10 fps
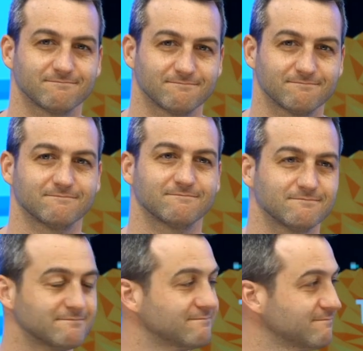
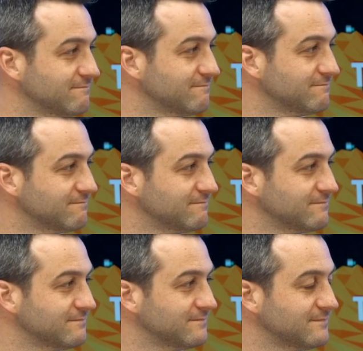
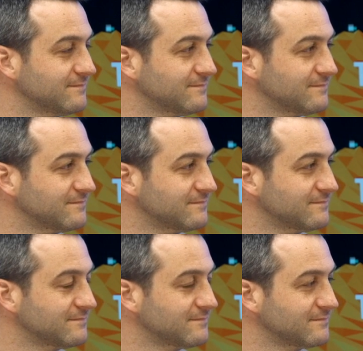
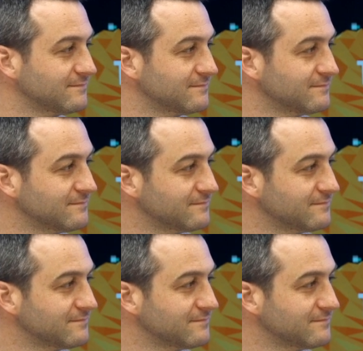No words are spoken by the person on screen.